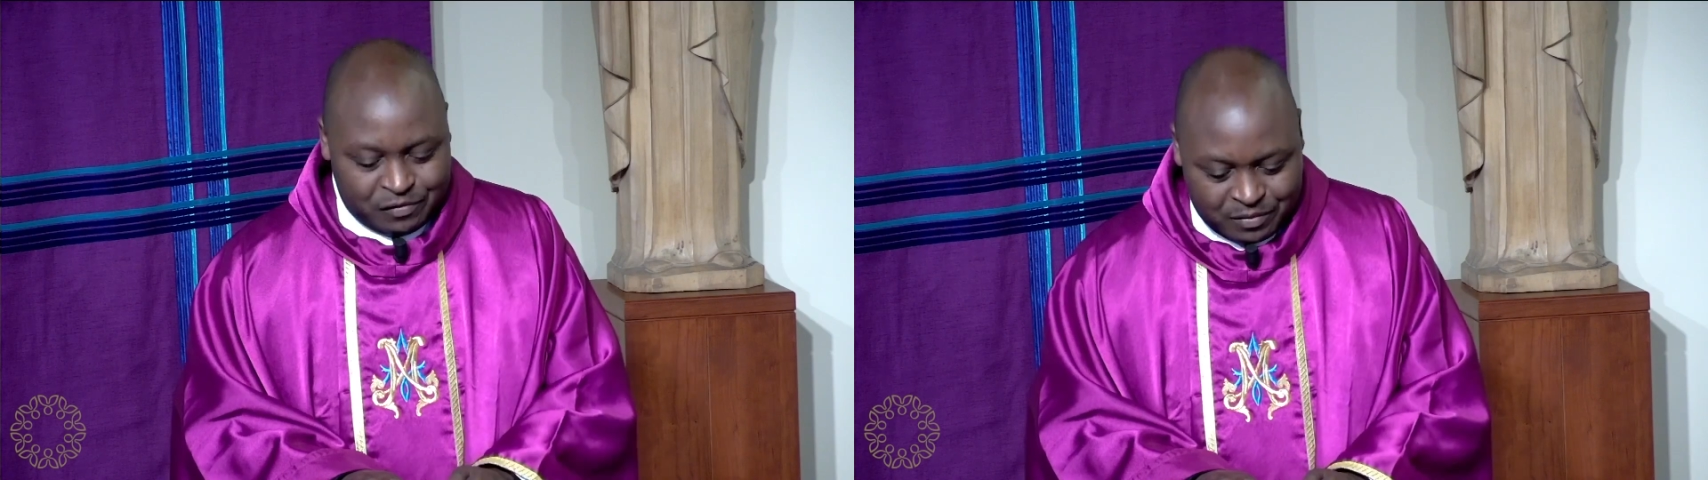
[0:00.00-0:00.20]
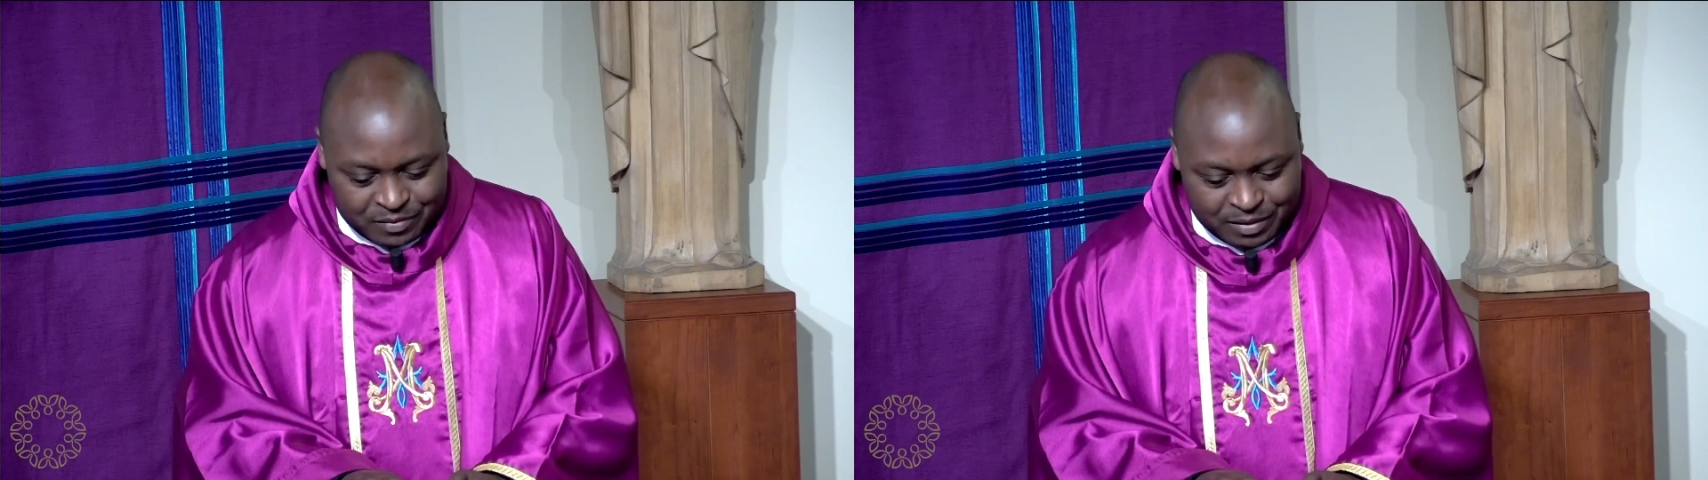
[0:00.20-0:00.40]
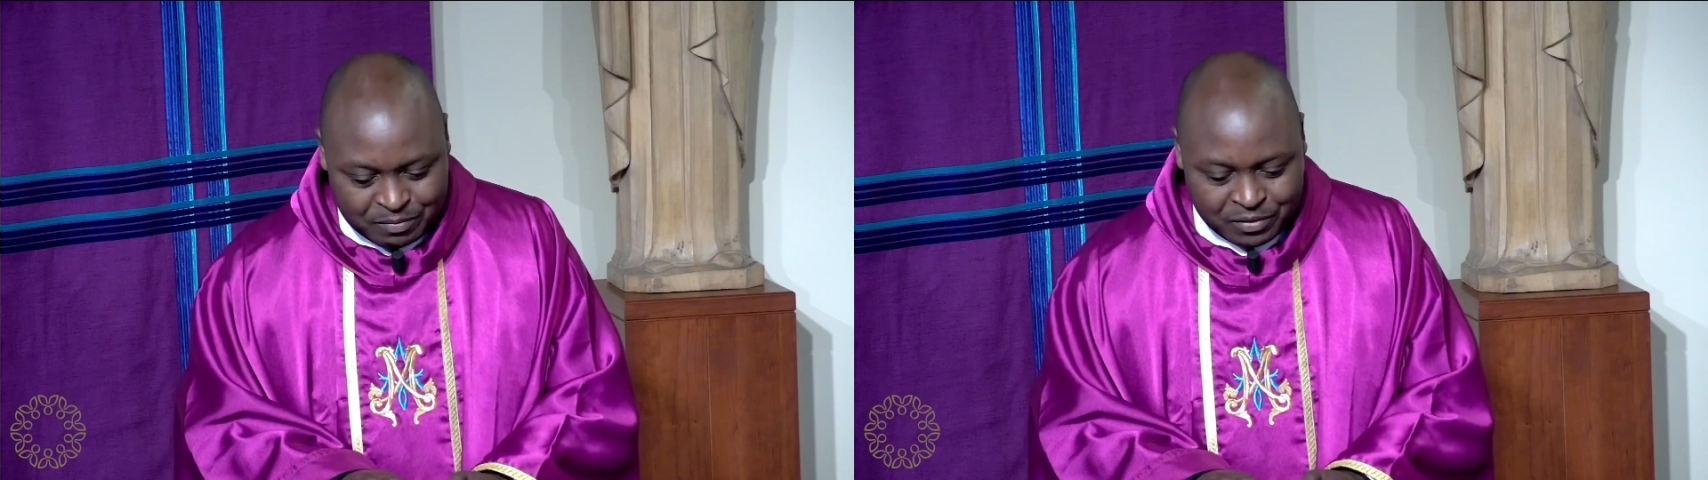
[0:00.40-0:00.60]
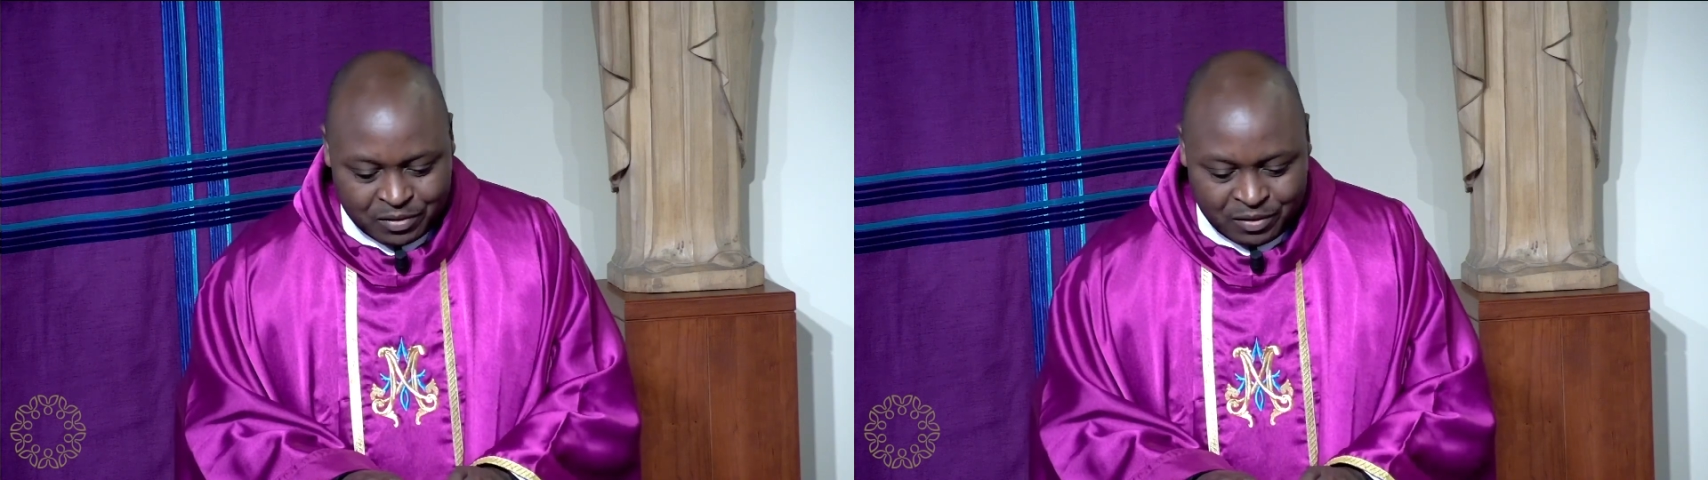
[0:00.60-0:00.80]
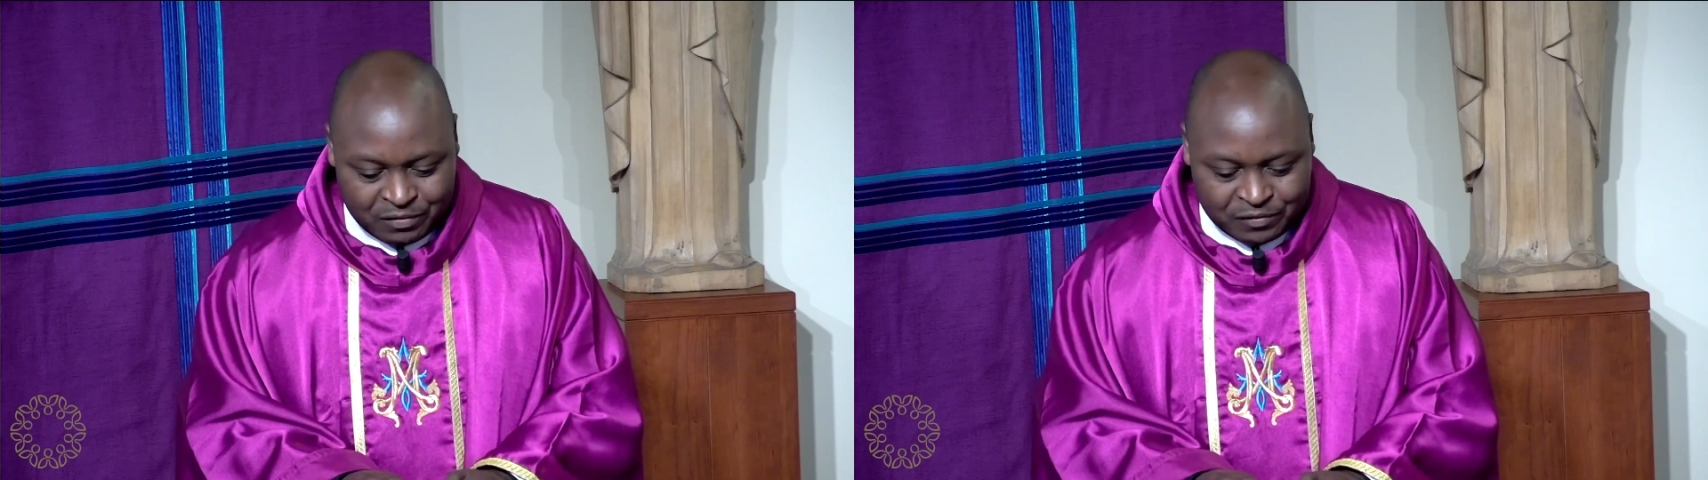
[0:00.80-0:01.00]
from the
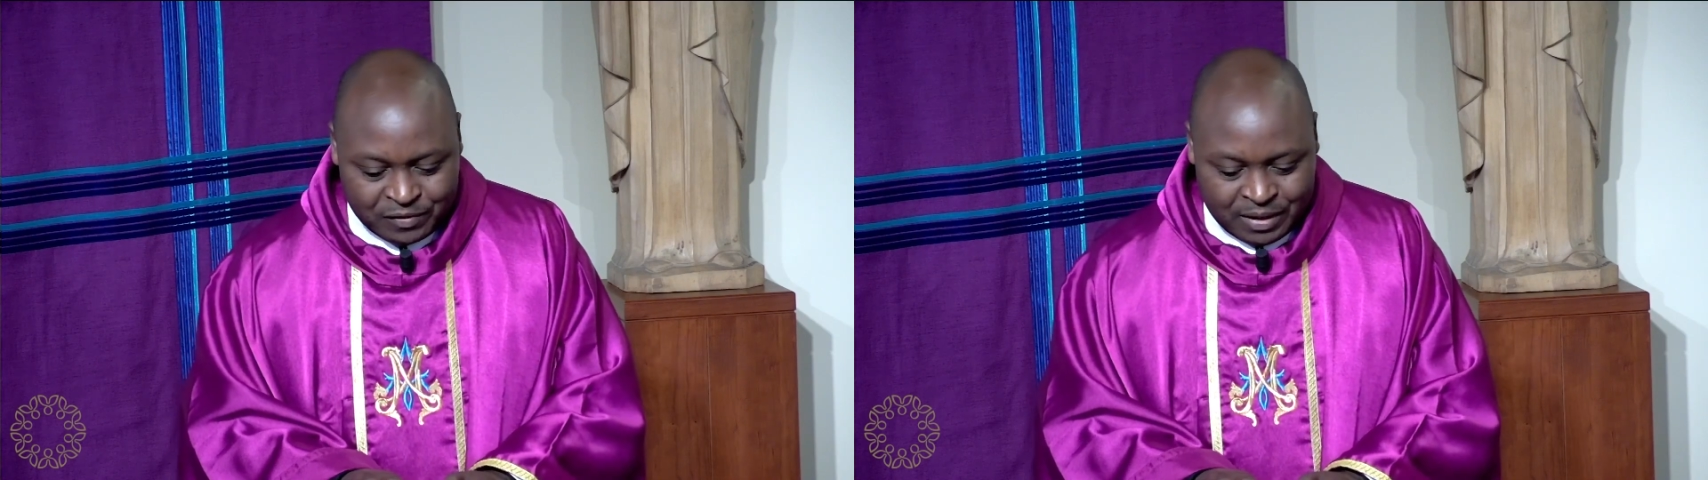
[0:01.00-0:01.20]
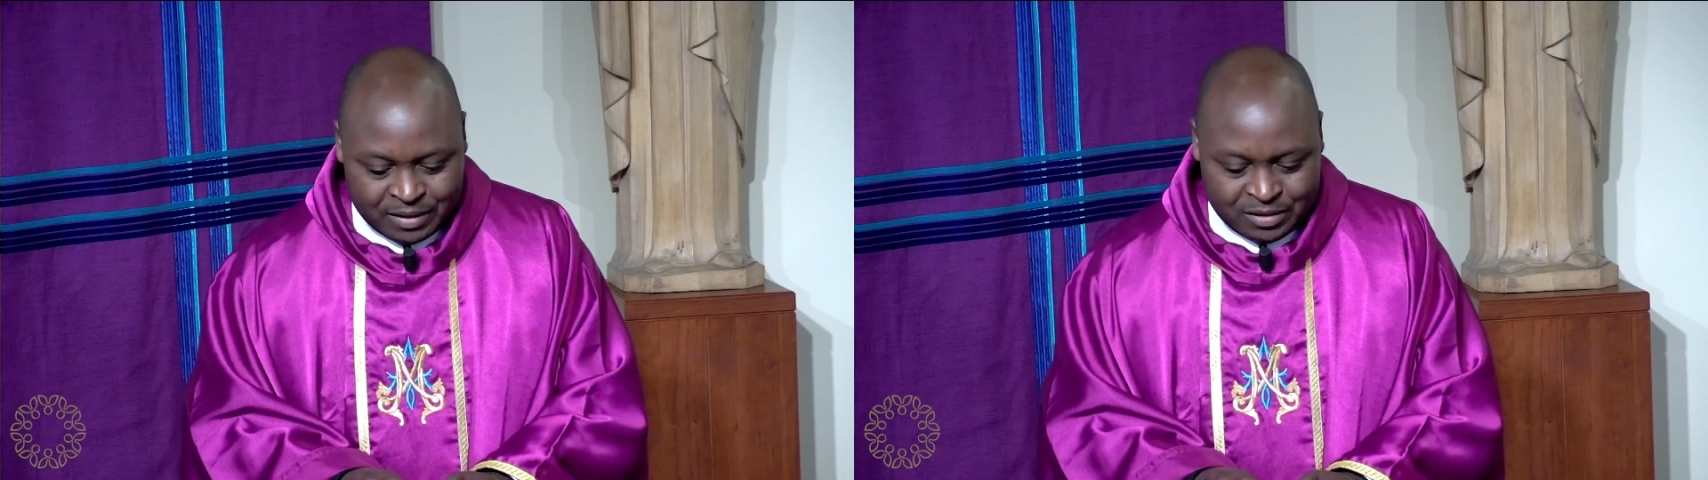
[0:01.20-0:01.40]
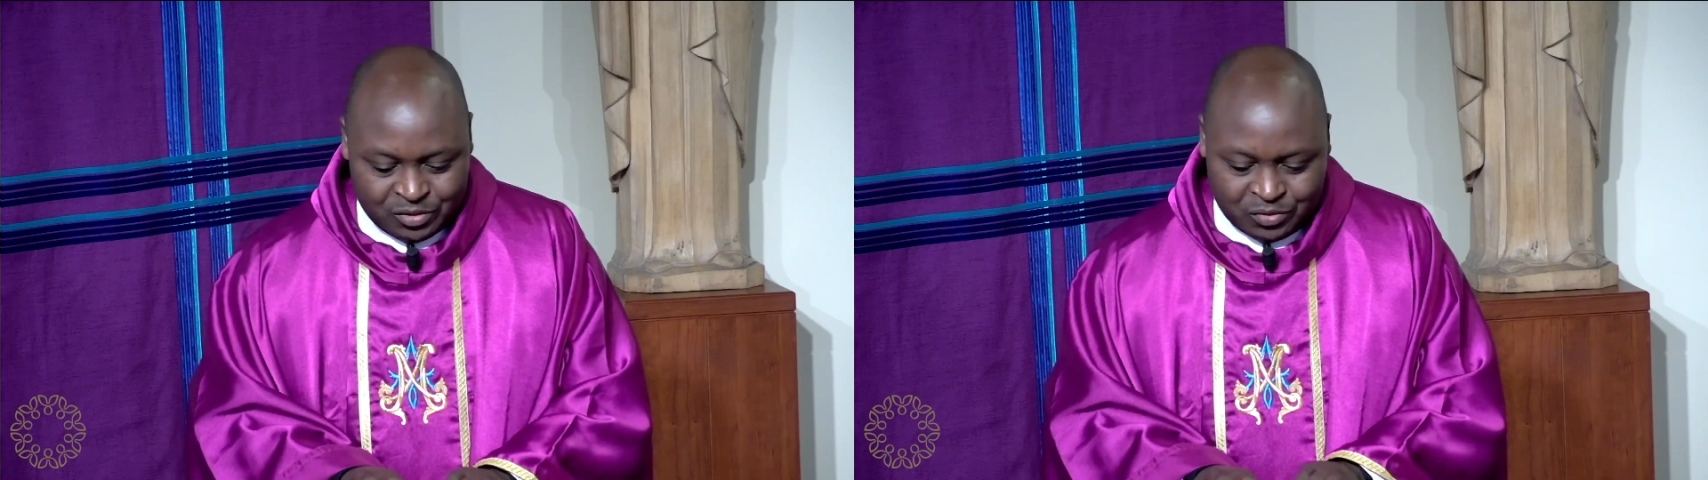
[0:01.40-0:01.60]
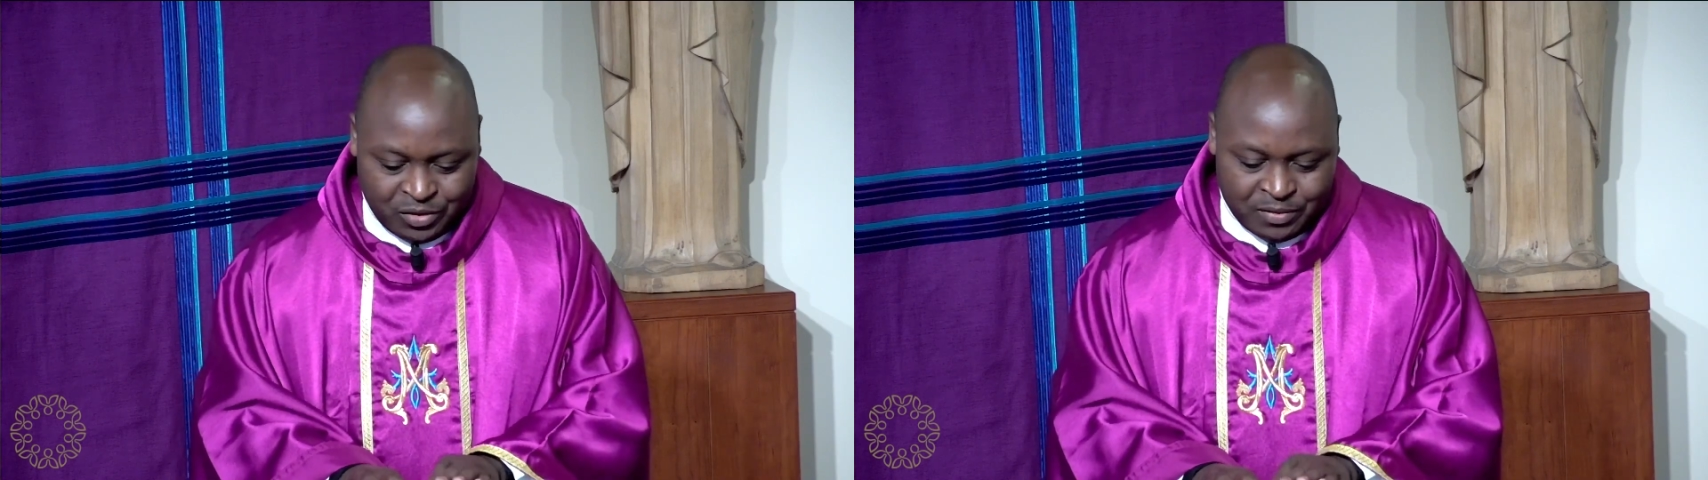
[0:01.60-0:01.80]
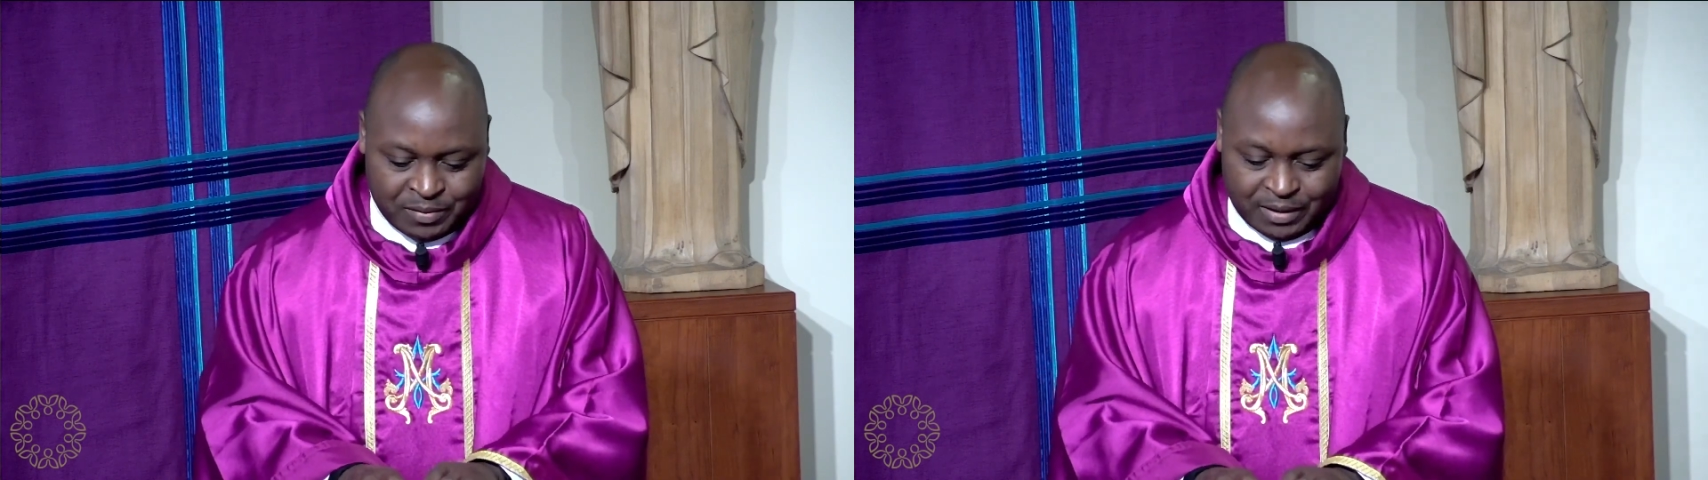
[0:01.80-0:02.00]
book of uh,
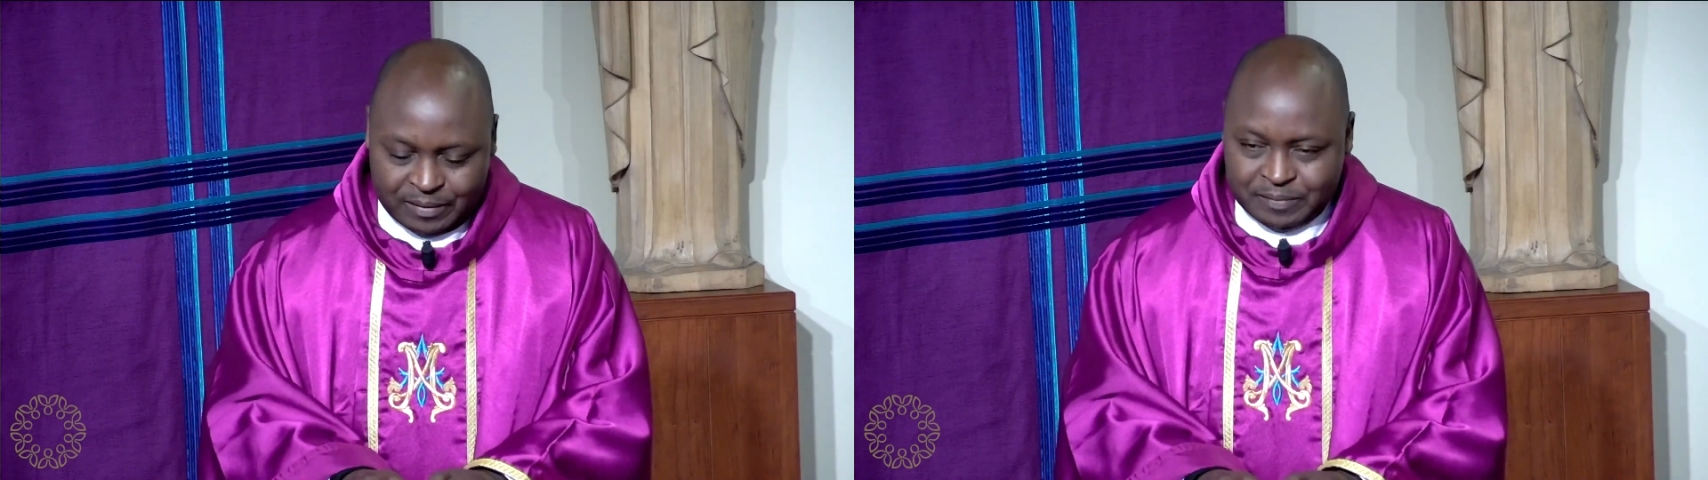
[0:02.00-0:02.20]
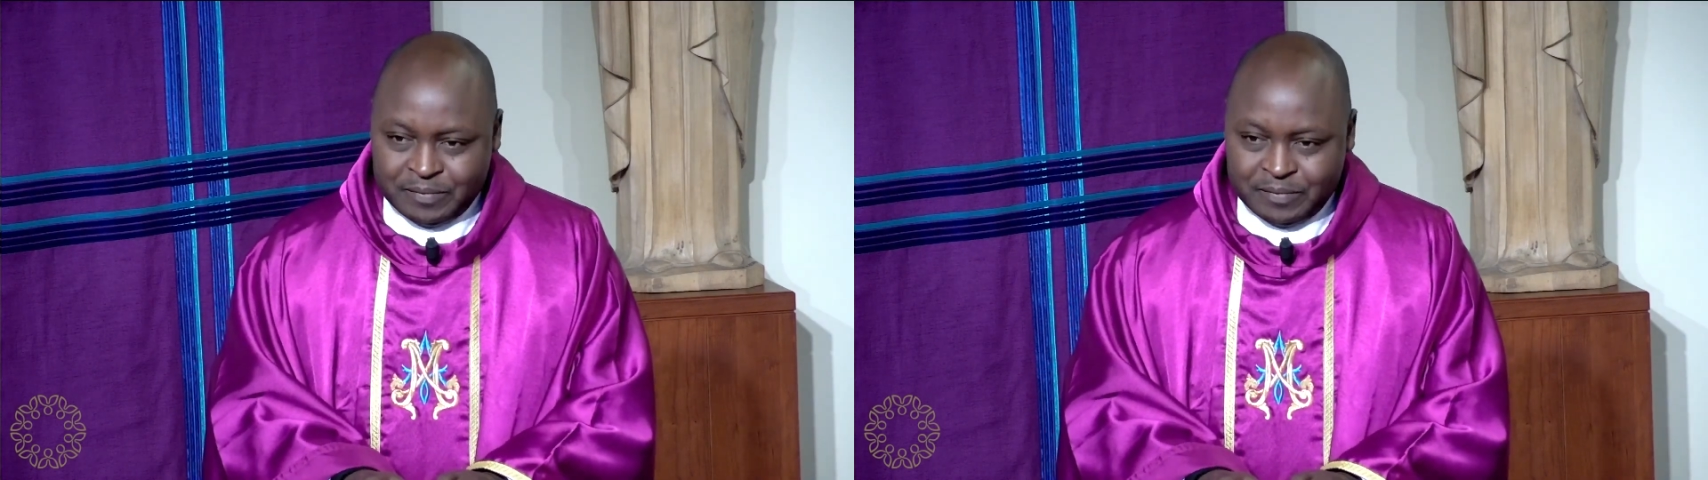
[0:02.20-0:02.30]
Deuteronomy.